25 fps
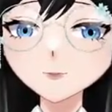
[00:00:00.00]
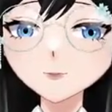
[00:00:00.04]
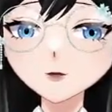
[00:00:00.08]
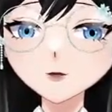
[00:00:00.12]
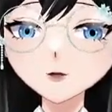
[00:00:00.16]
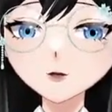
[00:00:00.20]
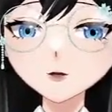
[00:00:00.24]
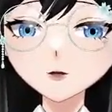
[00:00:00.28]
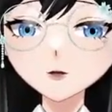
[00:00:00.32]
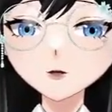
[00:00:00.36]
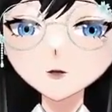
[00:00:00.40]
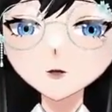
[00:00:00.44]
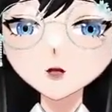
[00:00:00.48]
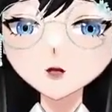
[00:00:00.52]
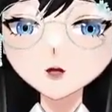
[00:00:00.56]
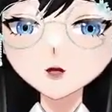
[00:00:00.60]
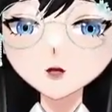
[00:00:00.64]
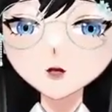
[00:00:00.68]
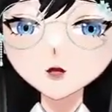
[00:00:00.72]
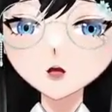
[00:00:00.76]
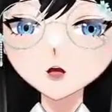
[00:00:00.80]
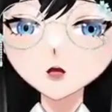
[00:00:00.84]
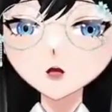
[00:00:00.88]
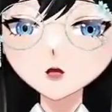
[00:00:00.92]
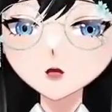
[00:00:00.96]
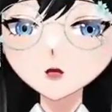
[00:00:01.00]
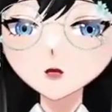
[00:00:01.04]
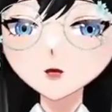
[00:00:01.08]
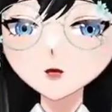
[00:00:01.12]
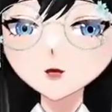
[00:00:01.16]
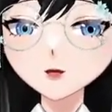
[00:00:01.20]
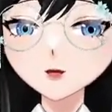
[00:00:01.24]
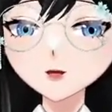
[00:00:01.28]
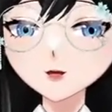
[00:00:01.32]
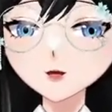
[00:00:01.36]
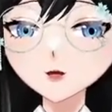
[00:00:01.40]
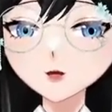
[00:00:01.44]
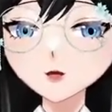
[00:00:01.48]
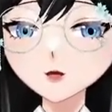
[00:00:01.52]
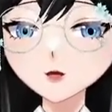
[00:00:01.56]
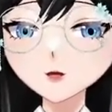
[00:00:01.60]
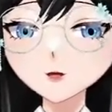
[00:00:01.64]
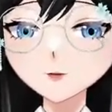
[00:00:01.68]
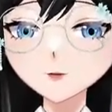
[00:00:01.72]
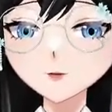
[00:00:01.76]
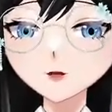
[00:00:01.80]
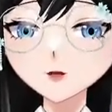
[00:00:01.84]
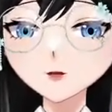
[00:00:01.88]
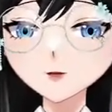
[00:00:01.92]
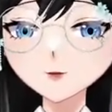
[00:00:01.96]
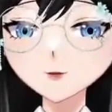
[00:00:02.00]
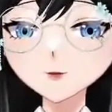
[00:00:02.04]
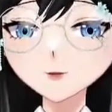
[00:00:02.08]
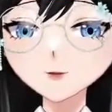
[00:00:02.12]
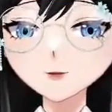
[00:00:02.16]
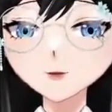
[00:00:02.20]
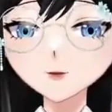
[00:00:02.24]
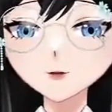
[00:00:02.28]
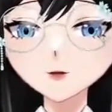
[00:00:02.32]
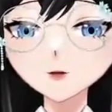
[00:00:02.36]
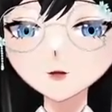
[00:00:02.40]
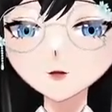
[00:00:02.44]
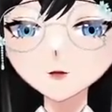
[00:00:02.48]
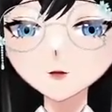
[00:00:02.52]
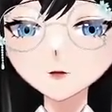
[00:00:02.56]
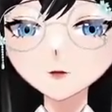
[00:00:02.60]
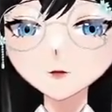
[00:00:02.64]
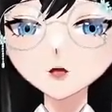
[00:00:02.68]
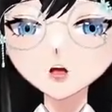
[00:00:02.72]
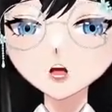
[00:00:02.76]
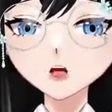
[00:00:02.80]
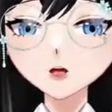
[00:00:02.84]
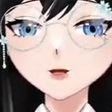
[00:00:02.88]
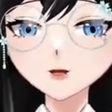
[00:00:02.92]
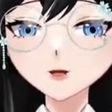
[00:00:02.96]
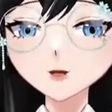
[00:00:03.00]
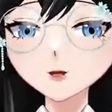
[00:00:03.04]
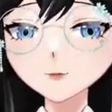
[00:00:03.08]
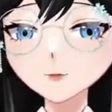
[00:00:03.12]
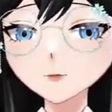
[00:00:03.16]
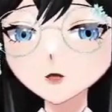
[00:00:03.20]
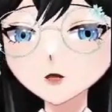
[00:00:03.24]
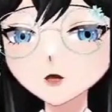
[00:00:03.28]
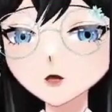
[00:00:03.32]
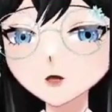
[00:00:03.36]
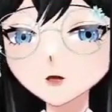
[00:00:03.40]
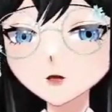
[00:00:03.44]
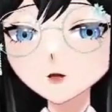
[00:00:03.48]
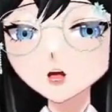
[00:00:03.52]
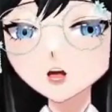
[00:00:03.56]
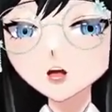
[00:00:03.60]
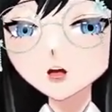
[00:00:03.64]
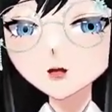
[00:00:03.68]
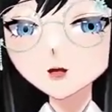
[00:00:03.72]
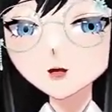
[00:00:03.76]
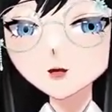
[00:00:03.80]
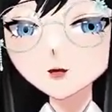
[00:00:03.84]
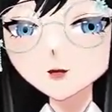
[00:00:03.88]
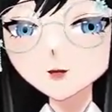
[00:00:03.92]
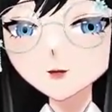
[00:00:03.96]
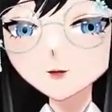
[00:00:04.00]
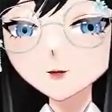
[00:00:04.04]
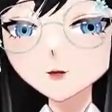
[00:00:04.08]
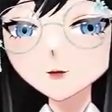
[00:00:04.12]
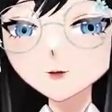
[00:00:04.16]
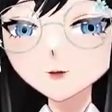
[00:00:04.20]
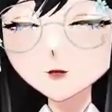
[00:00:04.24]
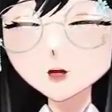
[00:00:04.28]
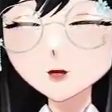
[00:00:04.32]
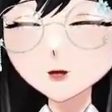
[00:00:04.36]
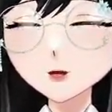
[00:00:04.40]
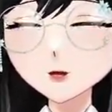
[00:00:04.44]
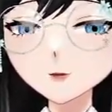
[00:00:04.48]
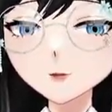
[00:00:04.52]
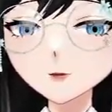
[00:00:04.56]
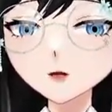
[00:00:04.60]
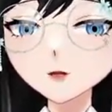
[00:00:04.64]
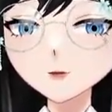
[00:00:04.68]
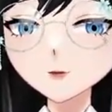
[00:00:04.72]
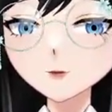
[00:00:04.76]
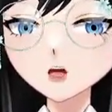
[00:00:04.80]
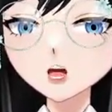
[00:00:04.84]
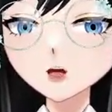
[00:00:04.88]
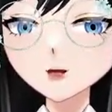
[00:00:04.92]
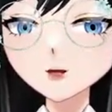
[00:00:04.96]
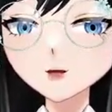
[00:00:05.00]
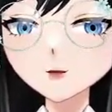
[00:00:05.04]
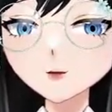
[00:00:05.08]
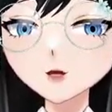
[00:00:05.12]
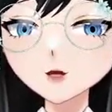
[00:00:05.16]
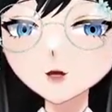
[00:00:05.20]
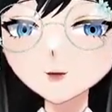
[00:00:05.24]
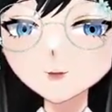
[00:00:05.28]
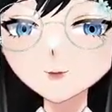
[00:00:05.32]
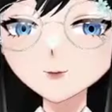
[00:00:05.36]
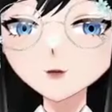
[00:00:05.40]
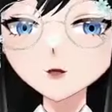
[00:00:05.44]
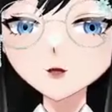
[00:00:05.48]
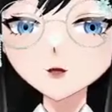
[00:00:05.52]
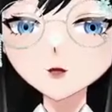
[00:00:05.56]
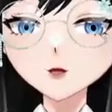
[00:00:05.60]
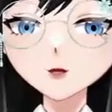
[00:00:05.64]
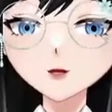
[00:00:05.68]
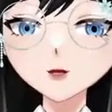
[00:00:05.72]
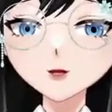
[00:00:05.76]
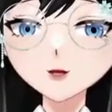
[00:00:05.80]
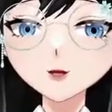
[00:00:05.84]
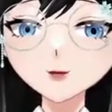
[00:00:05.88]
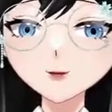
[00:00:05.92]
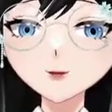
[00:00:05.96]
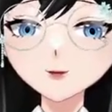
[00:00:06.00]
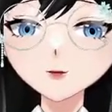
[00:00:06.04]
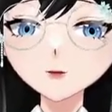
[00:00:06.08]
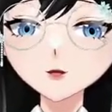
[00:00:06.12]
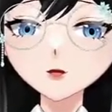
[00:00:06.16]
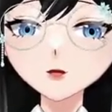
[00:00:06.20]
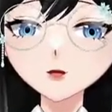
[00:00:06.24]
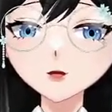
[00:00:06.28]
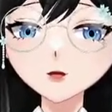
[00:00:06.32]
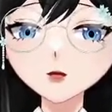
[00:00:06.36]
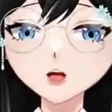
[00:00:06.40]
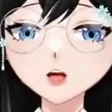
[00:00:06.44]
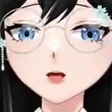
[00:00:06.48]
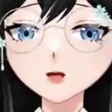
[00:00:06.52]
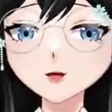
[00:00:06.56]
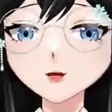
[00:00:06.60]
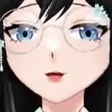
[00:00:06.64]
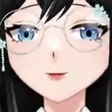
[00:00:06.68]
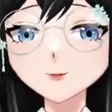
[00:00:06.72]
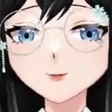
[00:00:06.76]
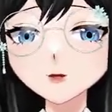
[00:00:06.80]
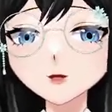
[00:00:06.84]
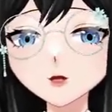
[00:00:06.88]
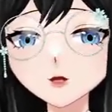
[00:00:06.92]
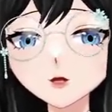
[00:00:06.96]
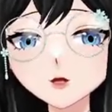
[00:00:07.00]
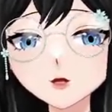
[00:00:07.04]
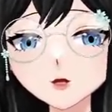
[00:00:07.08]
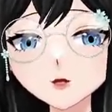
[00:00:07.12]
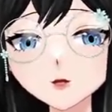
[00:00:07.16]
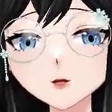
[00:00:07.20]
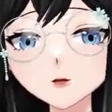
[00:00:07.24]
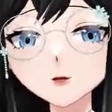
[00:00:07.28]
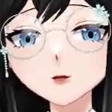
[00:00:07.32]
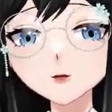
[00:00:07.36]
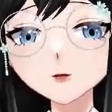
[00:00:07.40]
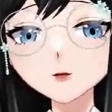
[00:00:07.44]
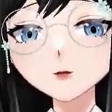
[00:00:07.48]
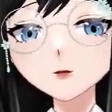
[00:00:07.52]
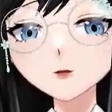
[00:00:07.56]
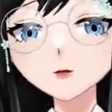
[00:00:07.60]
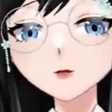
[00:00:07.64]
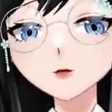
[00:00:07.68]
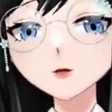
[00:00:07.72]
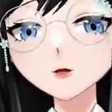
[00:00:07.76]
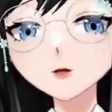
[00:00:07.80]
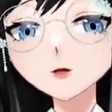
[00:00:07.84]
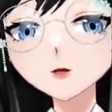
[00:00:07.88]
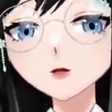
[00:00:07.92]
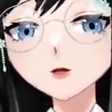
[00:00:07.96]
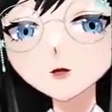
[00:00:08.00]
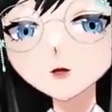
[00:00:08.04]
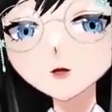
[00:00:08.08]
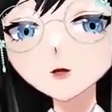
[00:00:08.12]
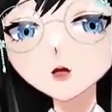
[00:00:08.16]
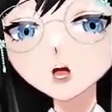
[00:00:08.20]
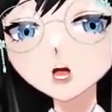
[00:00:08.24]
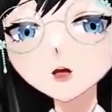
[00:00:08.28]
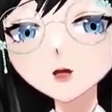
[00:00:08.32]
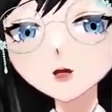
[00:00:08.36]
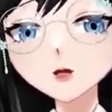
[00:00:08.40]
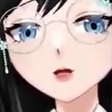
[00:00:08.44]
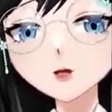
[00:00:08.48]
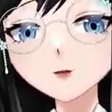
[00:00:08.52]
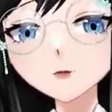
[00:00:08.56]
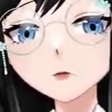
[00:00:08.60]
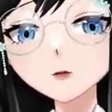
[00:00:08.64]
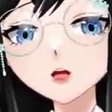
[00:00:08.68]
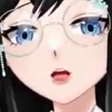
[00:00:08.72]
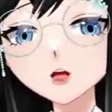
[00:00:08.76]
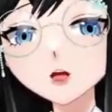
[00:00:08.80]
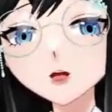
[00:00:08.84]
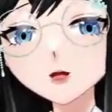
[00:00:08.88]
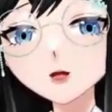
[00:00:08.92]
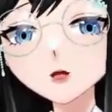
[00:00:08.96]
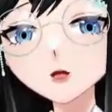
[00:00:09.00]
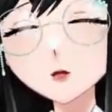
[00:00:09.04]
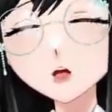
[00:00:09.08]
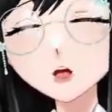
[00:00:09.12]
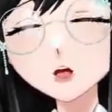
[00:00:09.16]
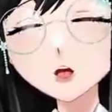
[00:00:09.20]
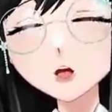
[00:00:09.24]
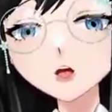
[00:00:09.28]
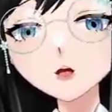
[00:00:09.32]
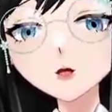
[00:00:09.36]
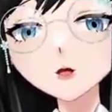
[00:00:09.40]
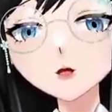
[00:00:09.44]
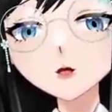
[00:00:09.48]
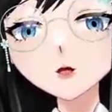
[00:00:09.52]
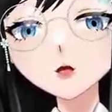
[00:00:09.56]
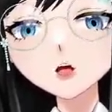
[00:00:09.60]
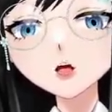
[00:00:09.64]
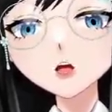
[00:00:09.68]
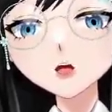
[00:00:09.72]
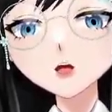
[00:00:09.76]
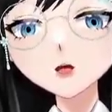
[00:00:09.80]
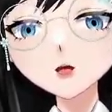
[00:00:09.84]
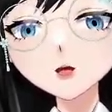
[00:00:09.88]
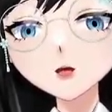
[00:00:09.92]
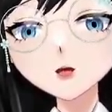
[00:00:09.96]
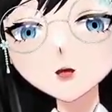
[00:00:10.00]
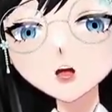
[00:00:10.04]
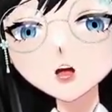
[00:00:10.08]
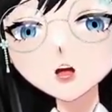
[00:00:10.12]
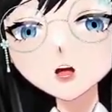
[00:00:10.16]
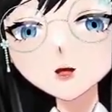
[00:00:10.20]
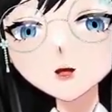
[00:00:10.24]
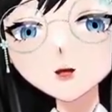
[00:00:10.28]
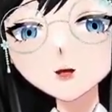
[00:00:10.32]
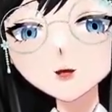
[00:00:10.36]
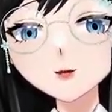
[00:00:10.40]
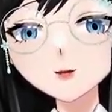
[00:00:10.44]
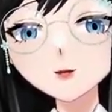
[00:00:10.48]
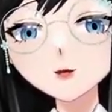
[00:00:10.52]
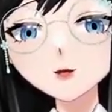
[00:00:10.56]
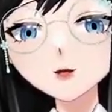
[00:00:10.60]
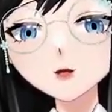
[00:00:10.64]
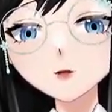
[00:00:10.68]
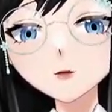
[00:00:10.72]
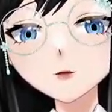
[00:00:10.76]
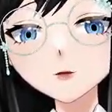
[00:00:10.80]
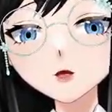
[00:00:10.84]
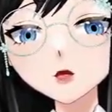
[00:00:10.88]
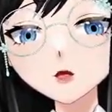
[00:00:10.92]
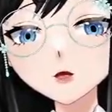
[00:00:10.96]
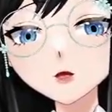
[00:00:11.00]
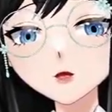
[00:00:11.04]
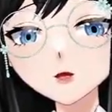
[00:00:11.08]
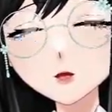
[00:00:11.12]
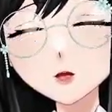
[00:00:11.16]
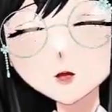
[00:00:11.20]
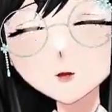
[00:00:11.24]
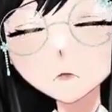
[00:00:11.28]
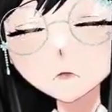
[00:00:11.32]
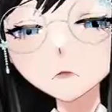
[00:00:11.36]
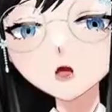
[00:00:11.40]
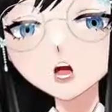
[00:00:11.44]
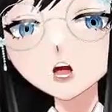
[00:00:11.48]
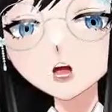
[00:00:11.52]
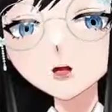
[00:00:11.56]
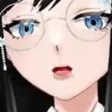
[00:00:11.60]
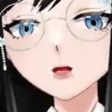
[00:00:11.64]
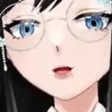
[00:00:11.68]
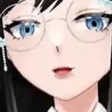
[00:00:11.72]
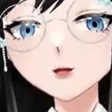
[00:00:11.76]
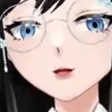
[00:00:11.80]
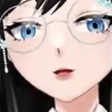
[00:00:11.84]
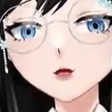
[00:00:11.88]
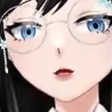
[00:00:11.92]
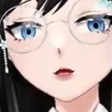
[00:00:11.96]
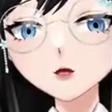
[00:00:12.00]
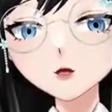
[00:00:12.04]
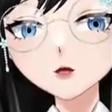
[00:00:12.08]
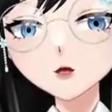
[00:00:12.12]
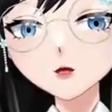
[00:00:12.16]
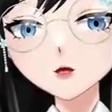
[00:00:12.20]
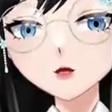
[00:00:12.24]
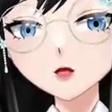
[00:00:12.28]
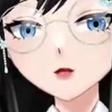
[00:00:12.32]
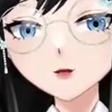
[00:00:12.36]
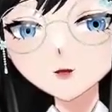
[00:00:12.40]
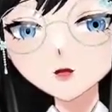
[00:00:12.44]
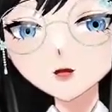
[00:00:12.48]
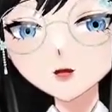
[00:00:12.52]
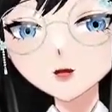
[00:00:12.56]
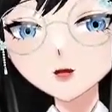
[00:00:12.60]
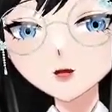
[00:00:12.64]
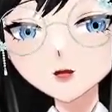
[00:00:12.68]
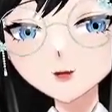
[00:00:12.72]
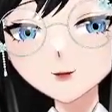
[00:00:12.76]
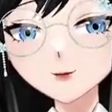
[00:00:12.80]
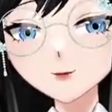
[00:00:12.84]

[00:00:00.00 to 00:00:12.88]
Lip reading: What are some possible ways or possible pathway for transcription activation? Well, it begins when a gene activator protein binds to the chromatin,